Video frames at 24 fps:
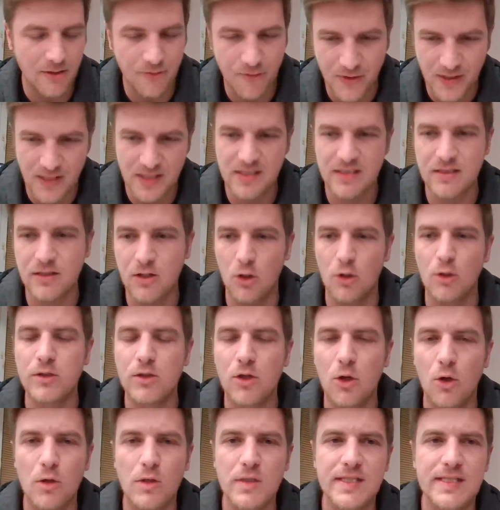first cold
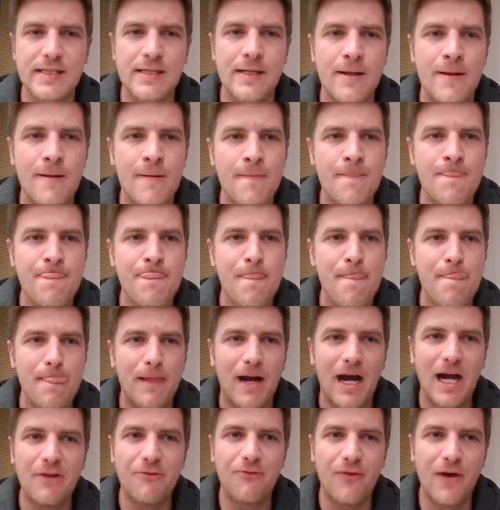calls
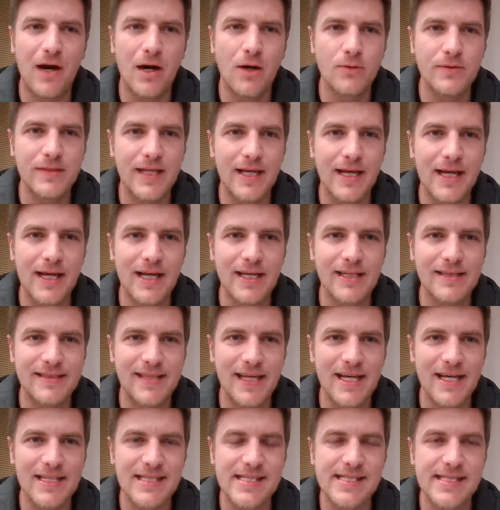i found that
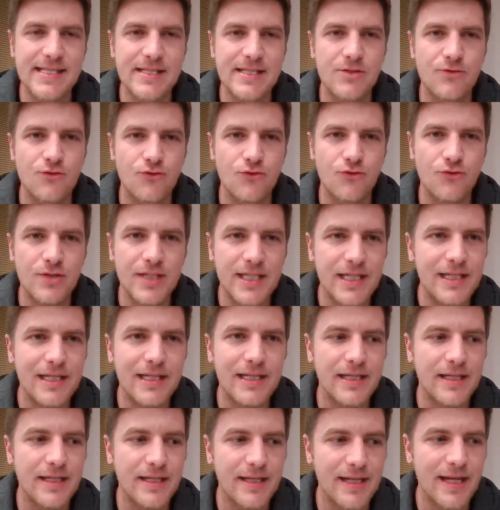that's
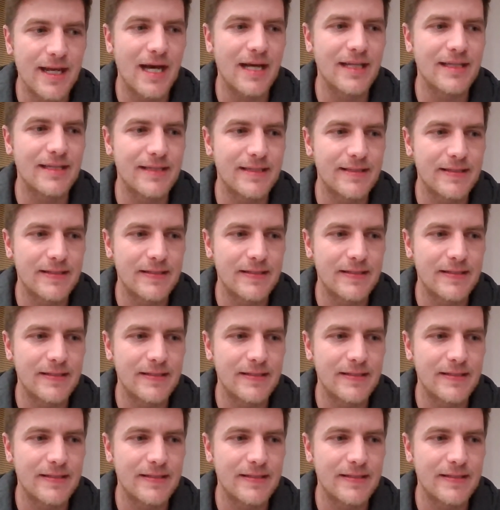really not